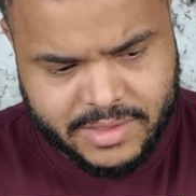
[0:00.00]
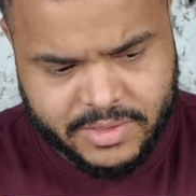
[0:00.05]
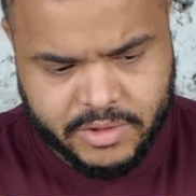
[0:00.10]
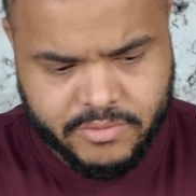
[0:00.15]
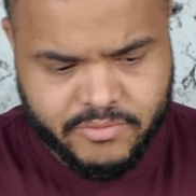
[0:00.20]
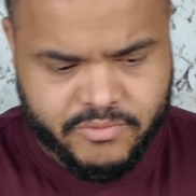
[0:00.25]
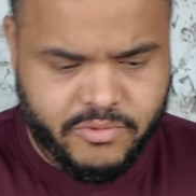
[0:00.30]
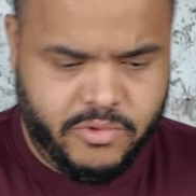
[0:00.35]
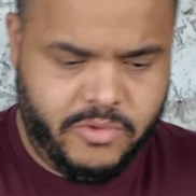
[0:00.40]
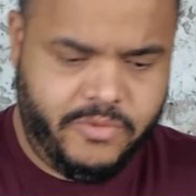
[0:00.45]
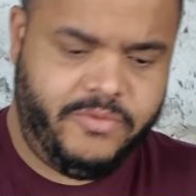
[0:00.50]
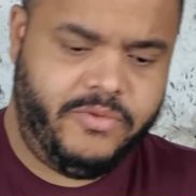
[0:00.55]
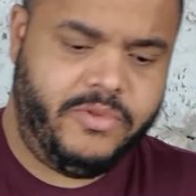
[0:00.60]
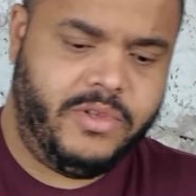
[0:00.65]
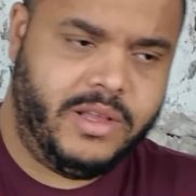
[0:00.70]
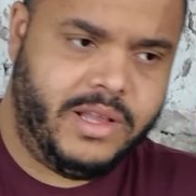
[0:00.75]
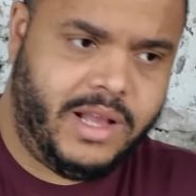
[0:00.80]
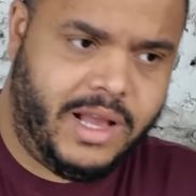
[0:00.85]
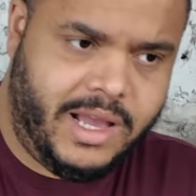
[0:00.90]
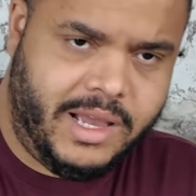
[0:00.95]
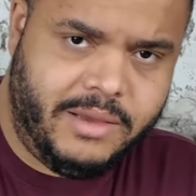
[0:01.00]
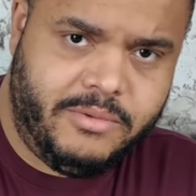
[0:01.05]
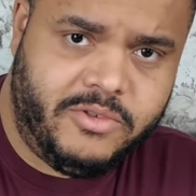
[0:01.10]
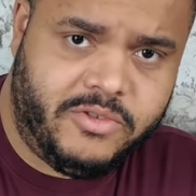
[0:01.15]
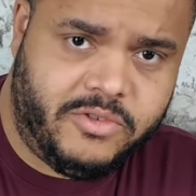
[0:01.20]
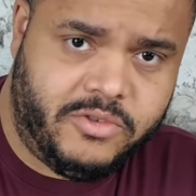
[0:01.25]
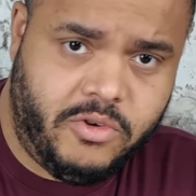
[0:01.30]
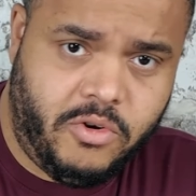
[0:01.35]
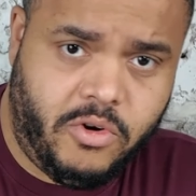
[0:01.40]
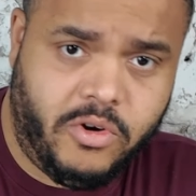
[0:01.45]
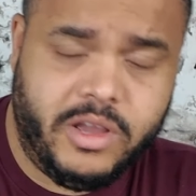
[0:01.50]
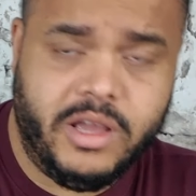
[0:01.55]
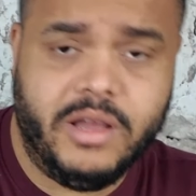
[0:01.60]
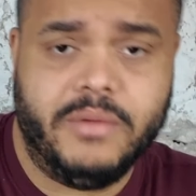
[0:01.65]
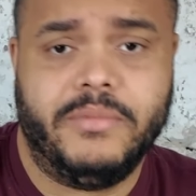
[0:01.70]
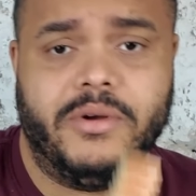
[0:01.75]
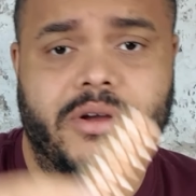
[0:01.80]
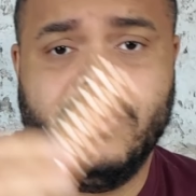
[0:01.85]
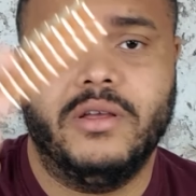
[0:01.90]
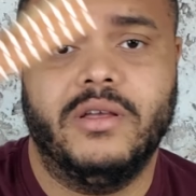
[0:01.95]
the roof that I was talking
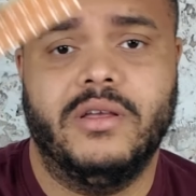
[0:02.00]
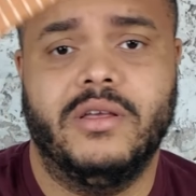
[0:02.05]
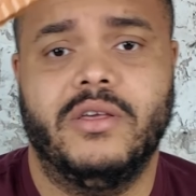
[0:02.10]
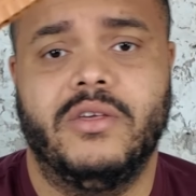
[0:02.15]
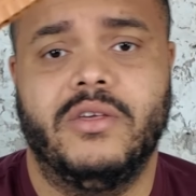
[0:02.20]
about,